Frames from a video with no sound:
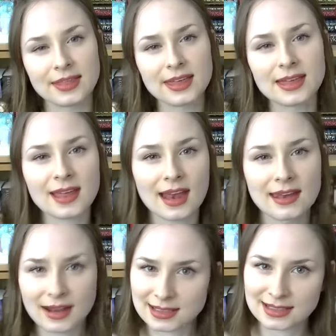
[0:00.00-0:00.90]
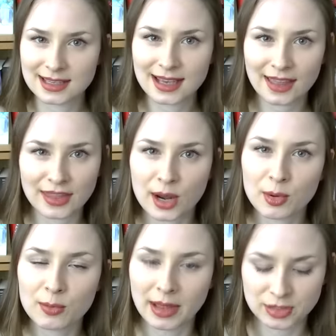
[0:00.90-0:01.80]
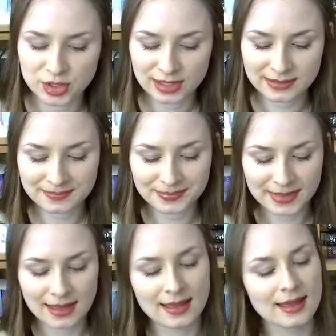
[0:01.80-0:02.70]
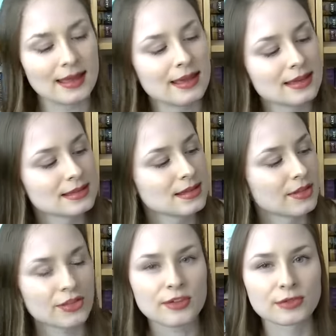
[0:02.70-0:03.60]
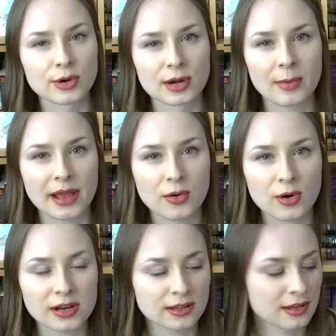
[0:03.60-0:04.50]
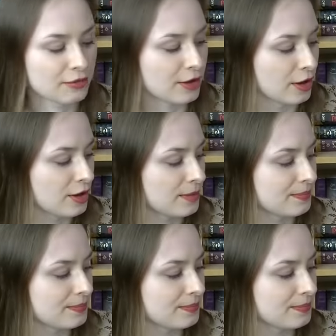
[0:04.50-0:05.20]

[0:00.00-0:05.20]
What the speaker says: The next thing that I will mention is The Thief Lord by Cornelia Funke.